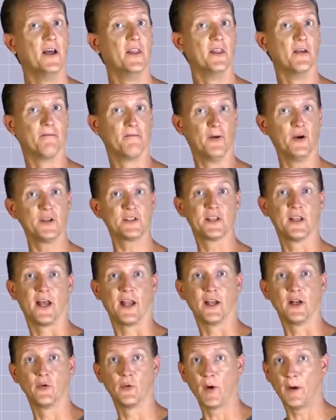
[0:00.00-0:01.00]
The first
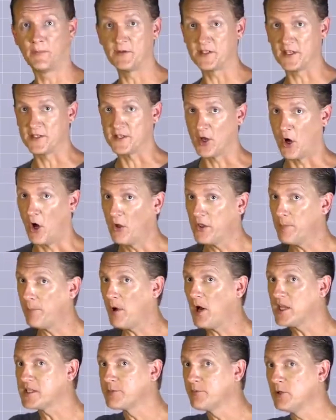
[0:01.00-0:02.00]
line represents all the
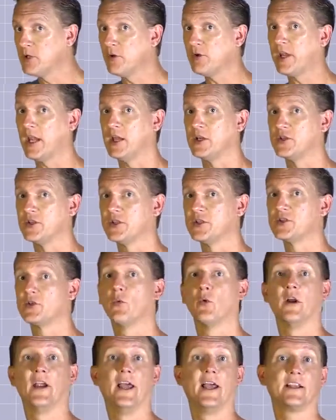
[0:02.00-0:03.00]
possible locations
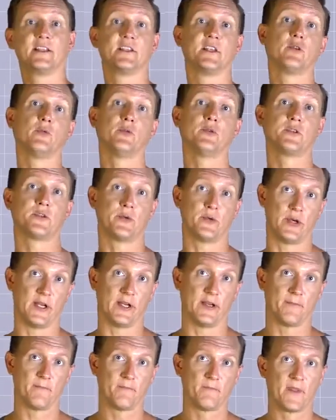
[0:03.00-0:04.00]
where x equals
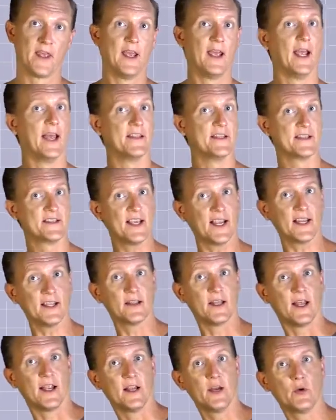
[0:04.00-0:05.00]
3. And the
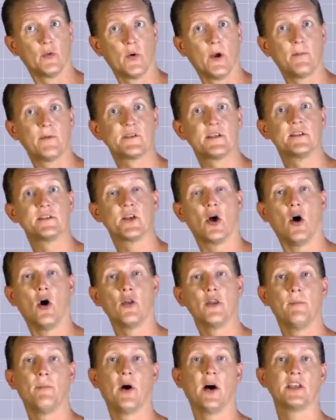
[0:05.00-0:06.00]
second line represents
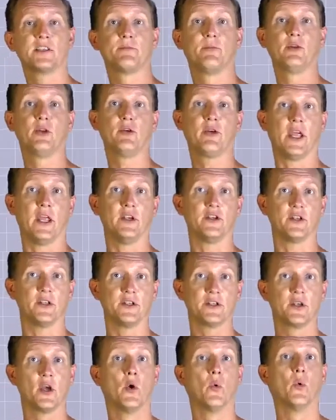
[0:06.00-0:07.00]
all the possible
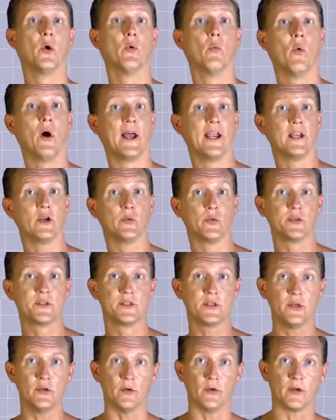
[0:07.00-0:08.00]
locations where y equals
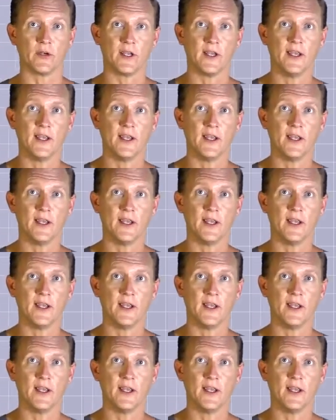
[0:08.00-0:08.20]
2.